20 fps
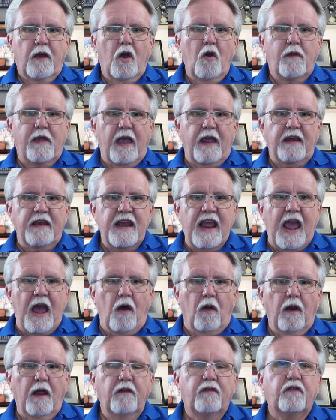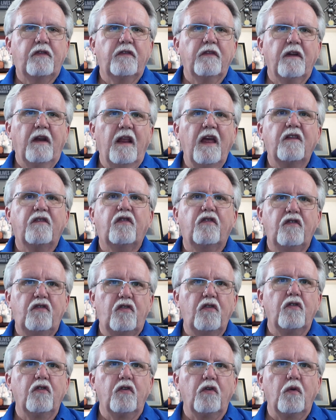Okay, now let's
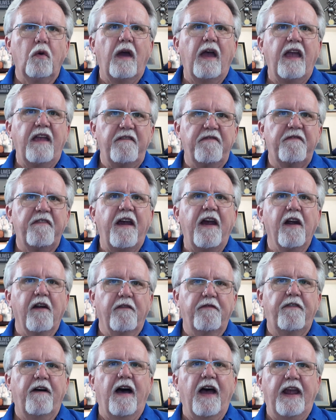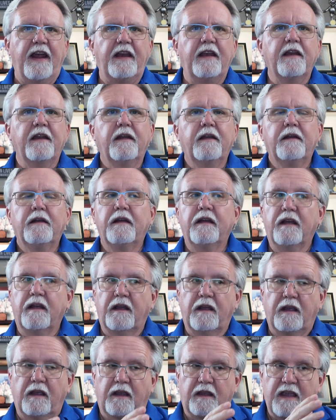do a fair fight.
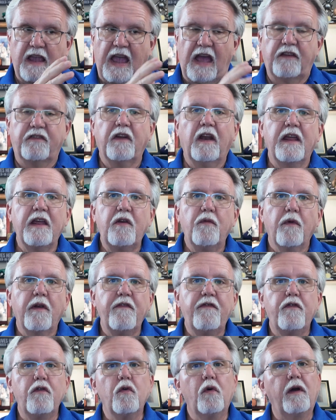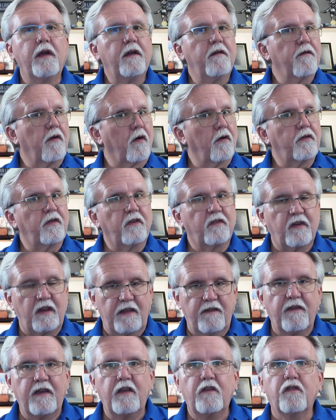gasoline refueling versus
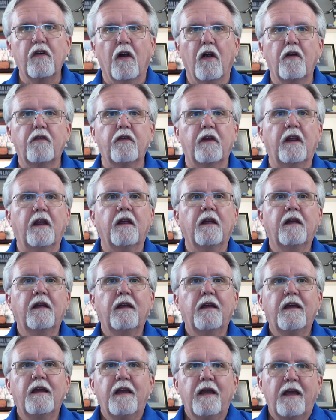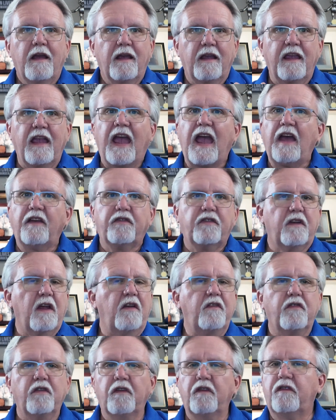EV charging. Gas
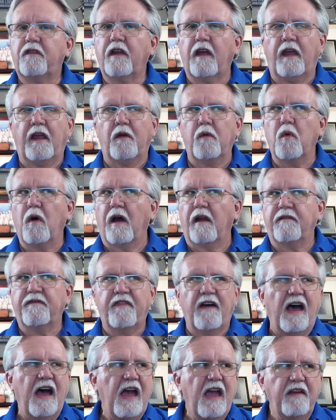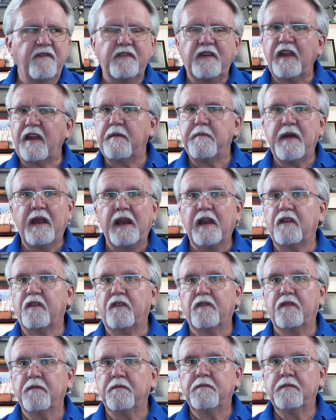stations take, what, 5-10
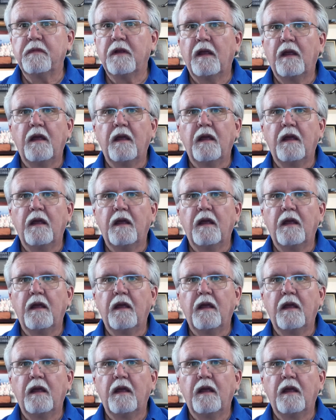minutes?